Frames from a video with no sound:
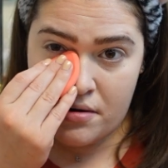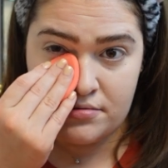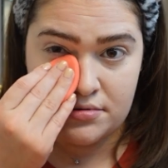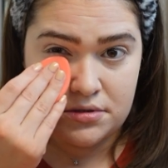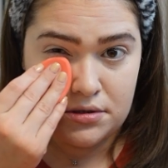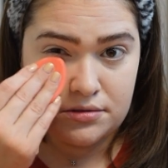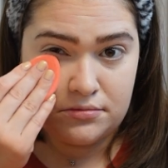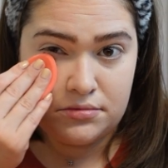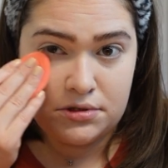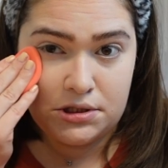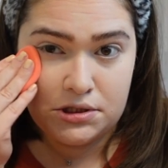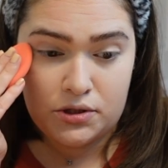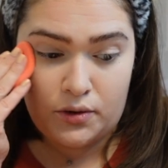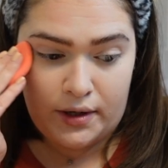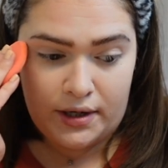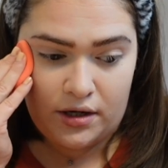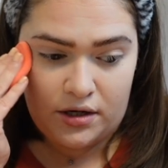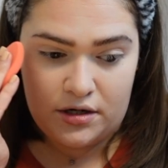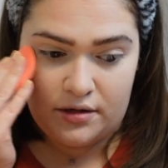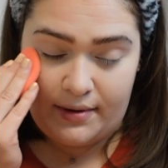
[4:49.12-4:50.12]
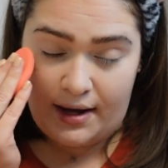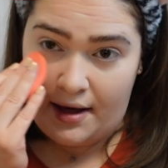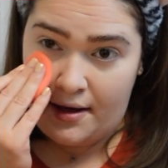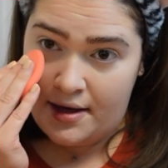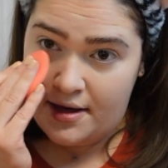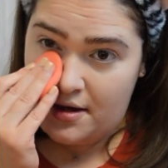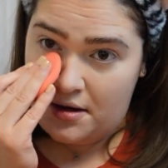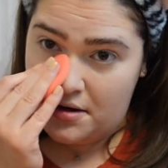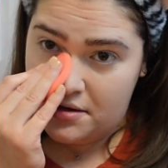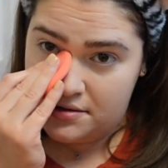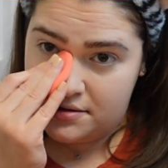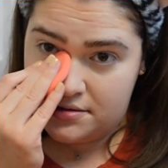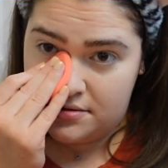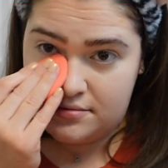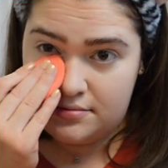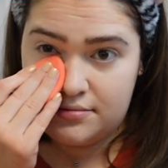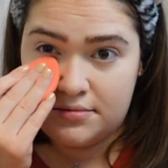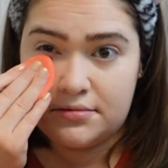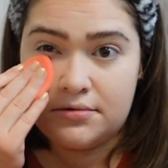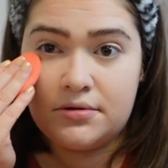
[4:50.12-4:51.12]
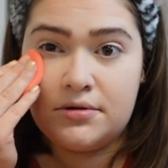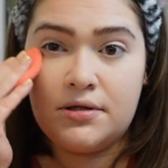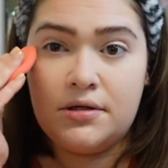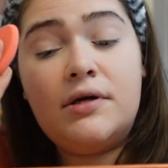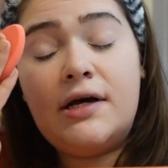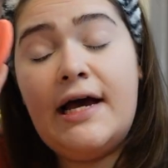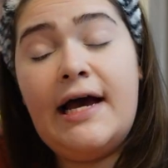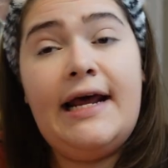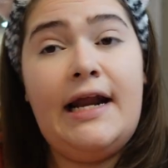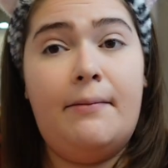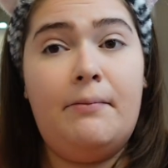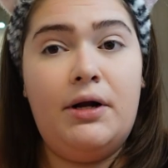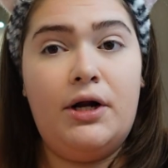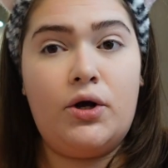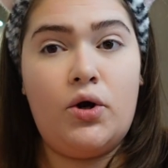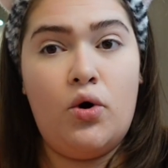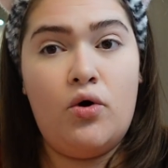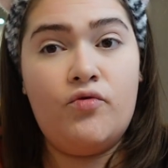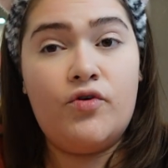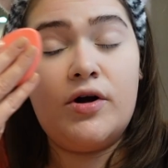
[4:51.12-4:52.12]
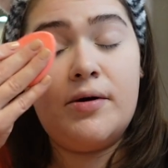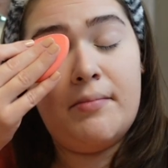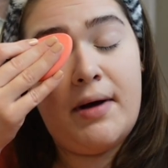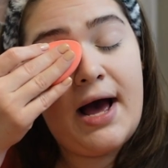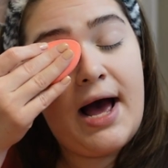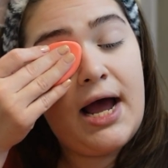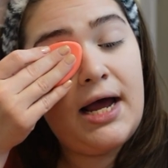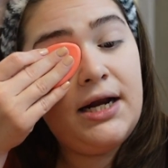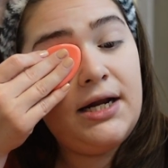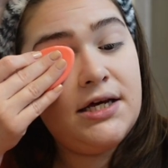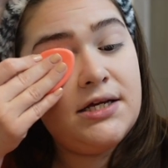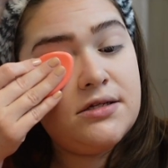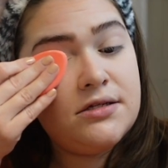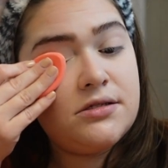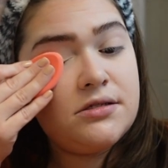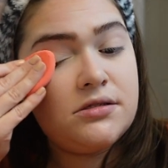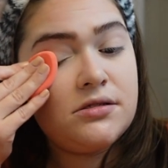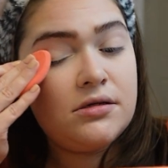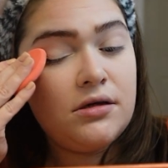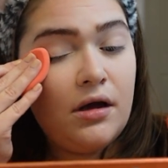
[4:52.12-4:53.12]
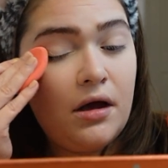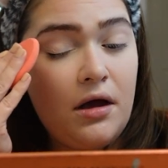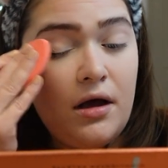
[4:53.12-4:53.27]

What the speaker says: So I'm just going under my eyes. And I'm gonna go over my eyelids.